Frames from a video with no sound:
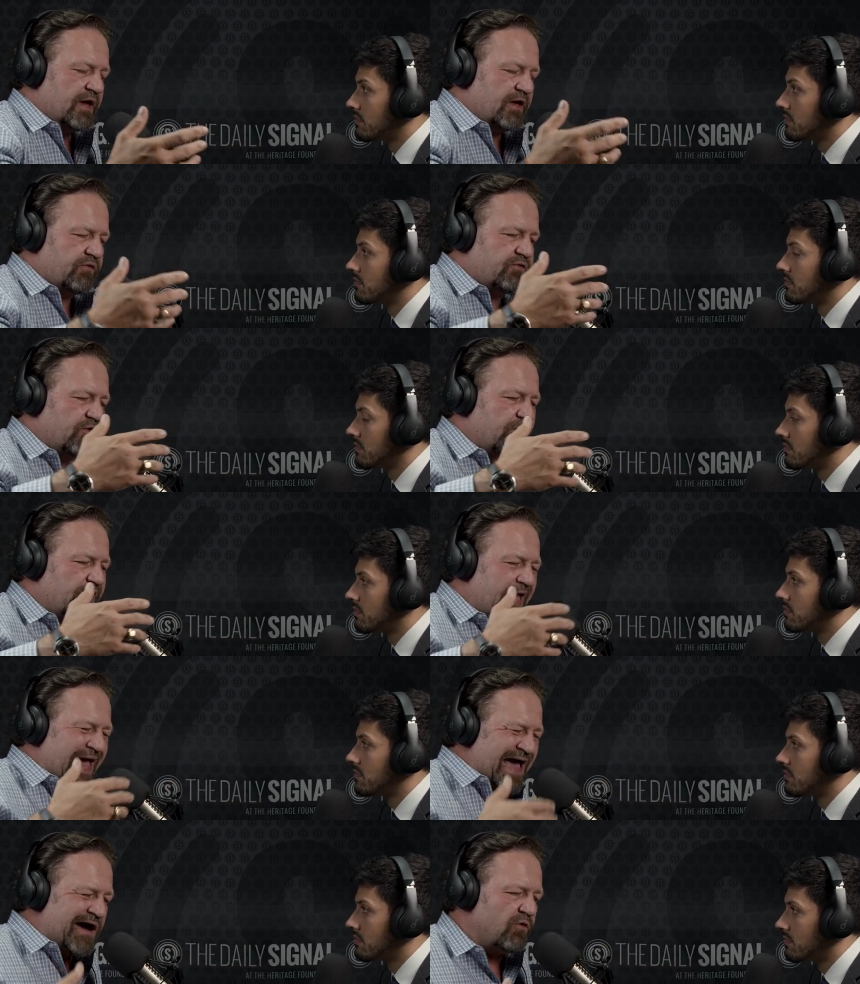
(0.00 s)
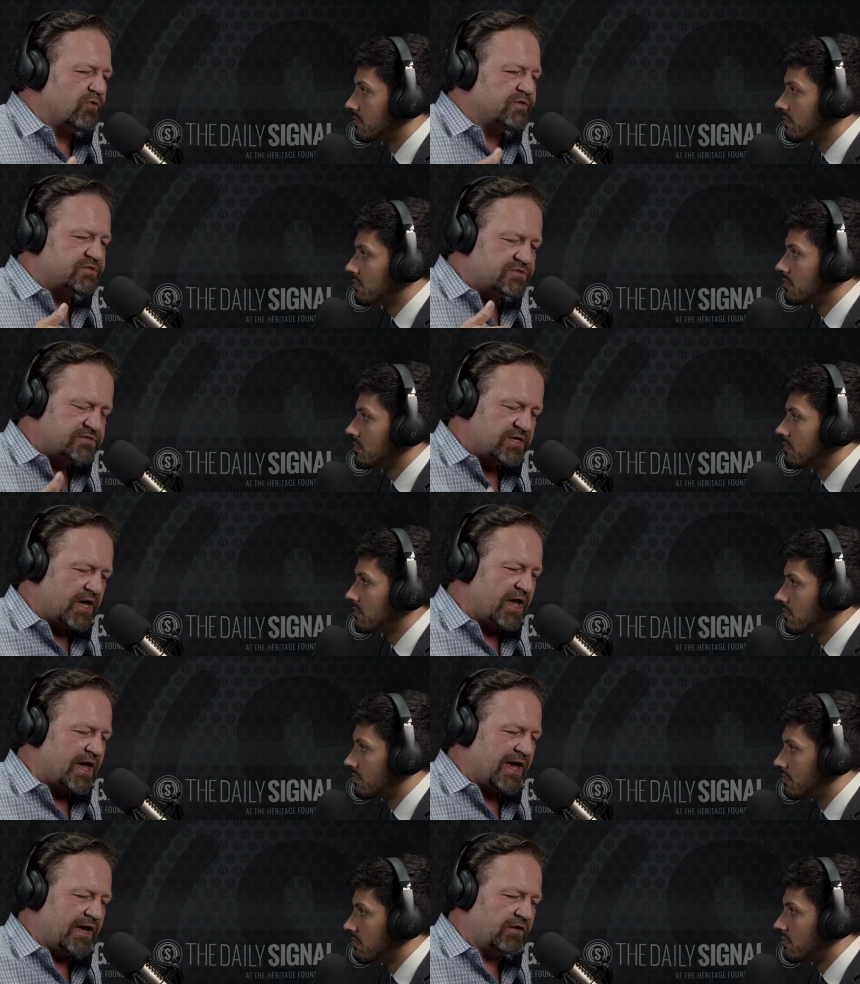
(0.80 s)
Speaker 1: I think our
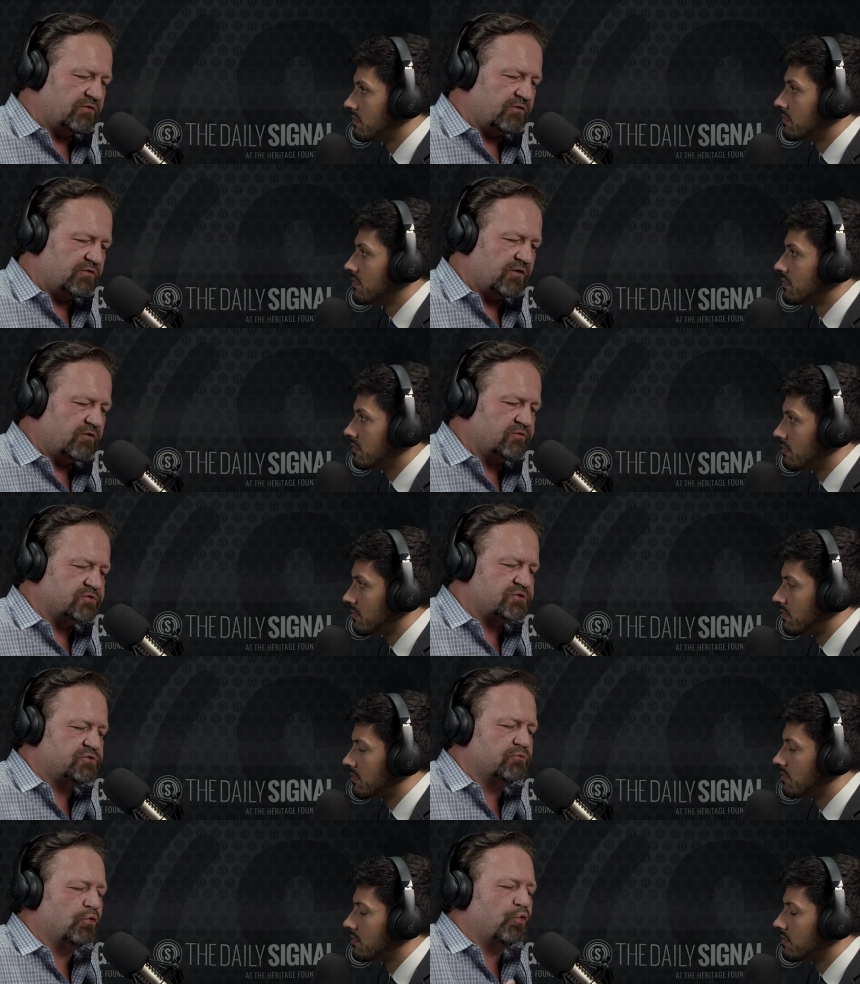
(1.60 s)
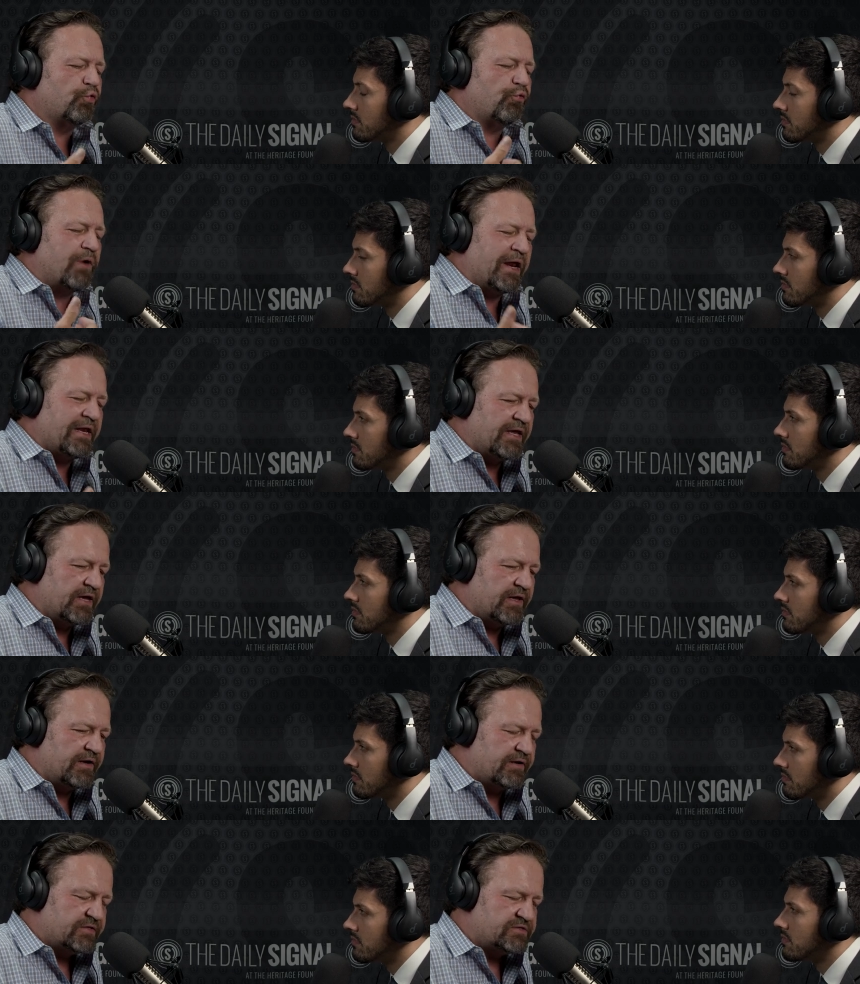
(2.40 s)
side, those who
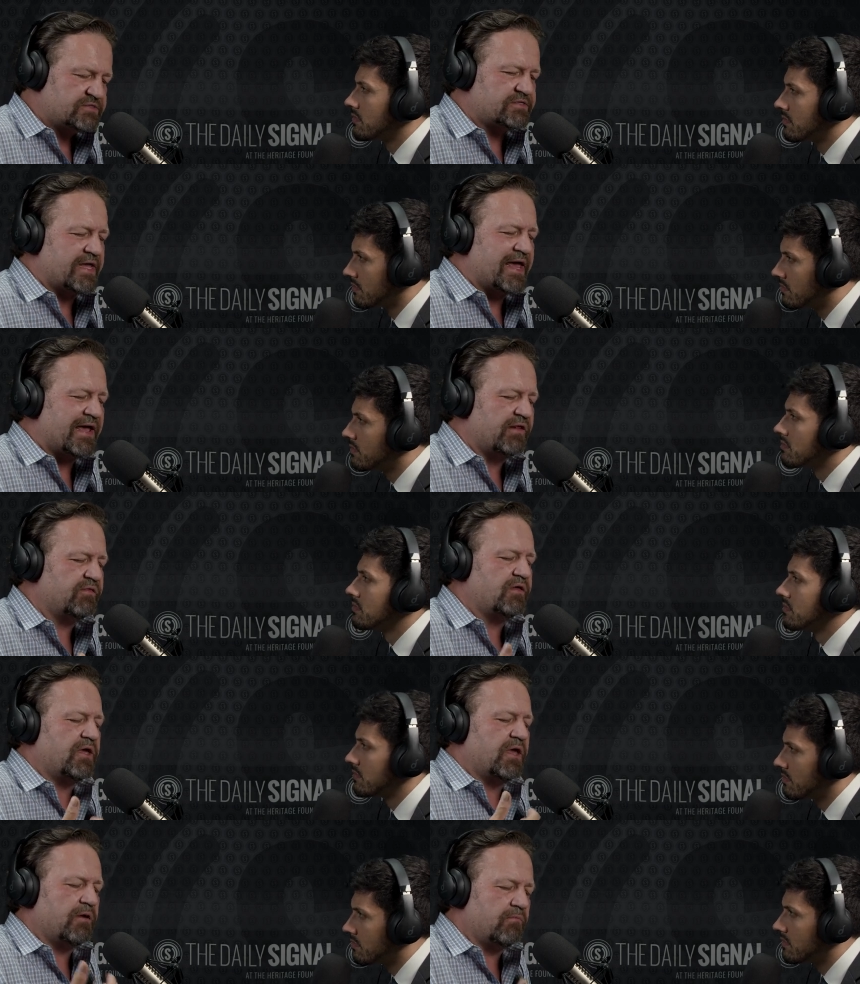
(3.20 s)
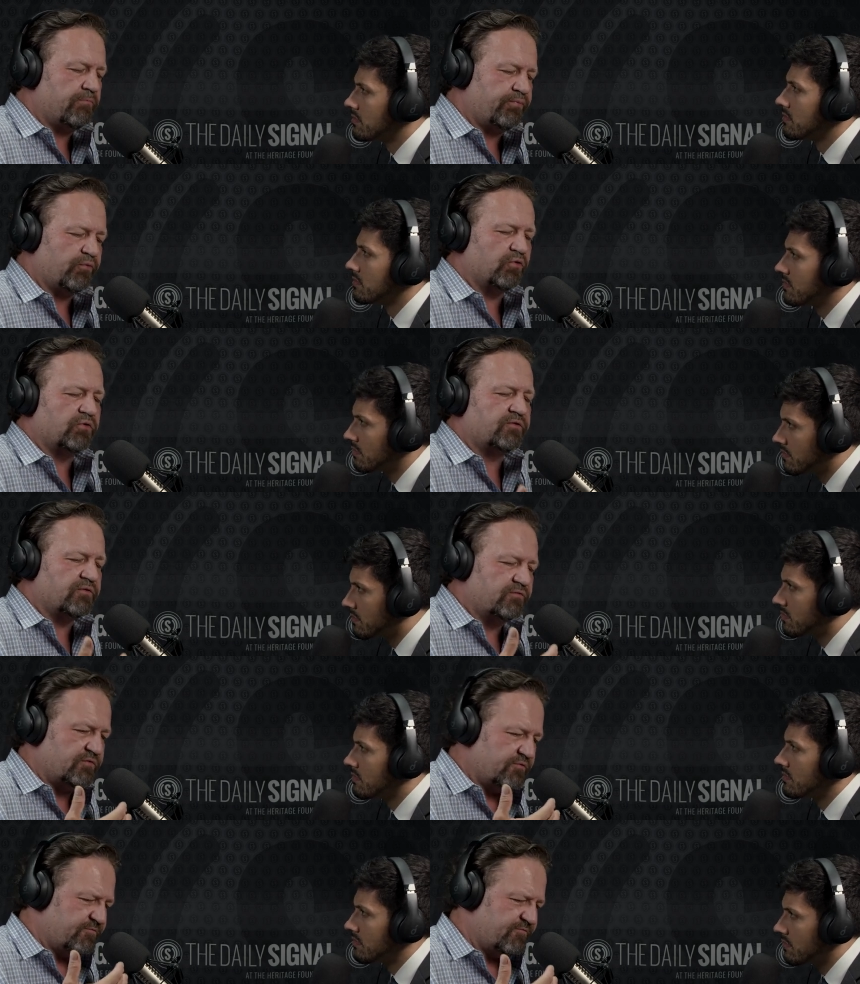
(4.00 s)
already understand the
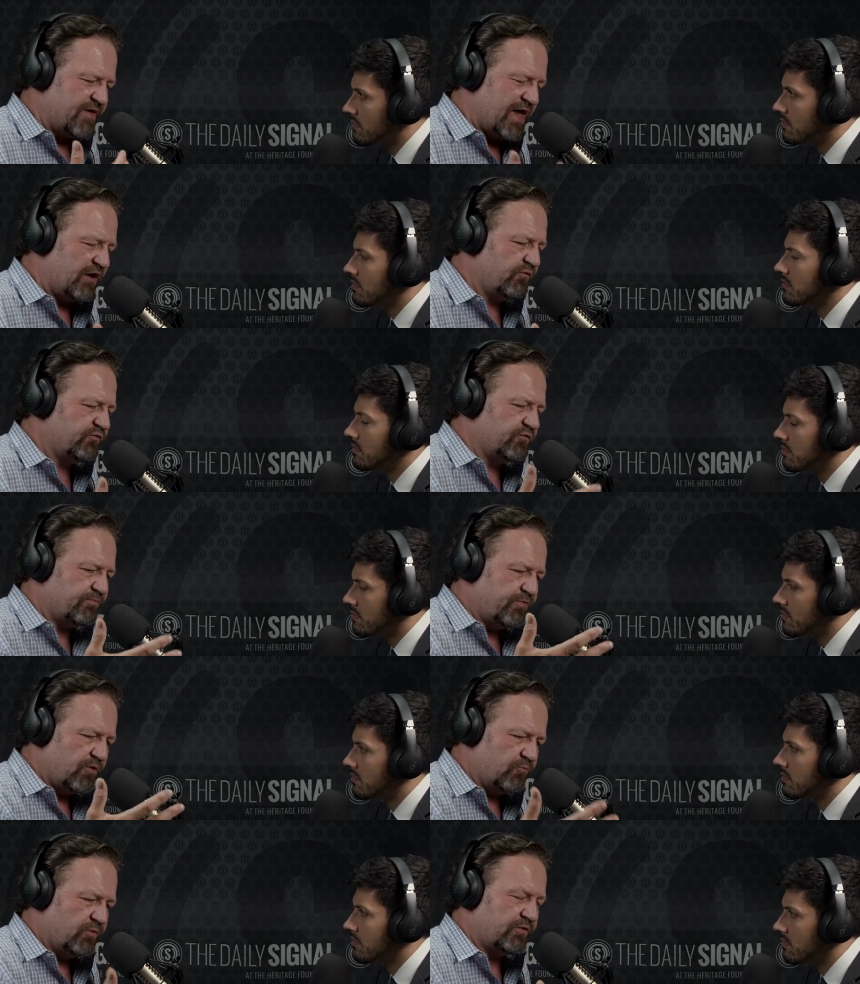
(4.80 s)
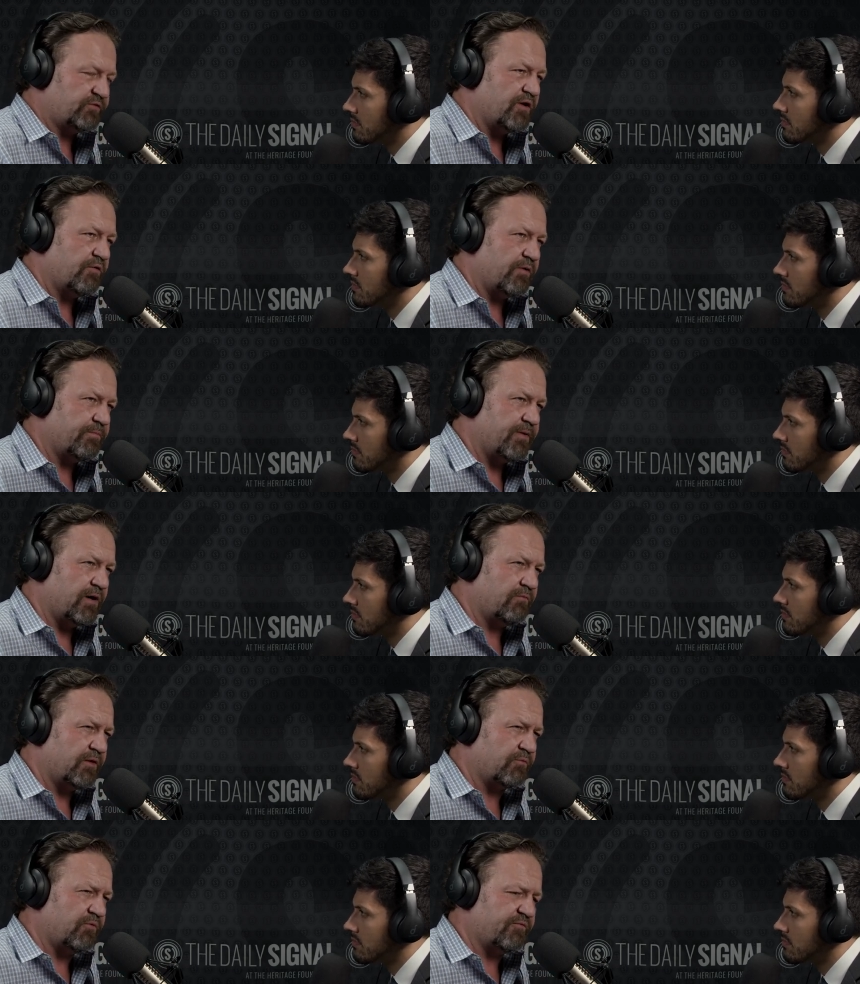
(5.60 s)
import of the values upon which our
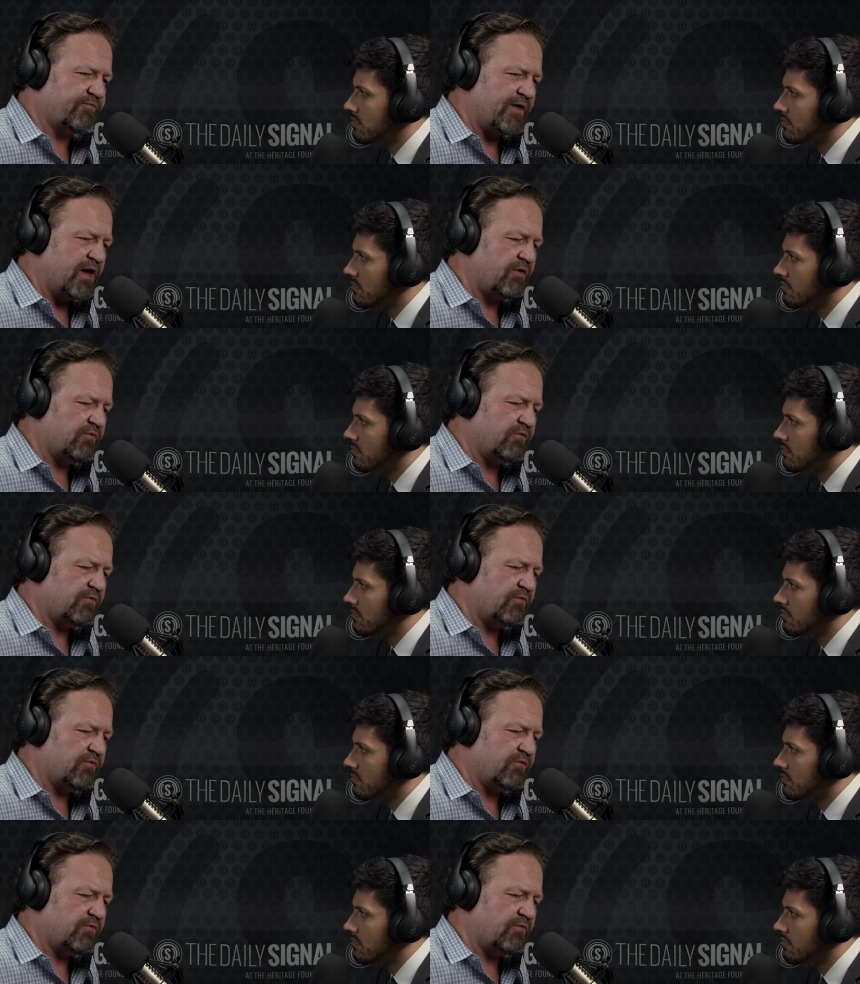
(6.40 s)
republic were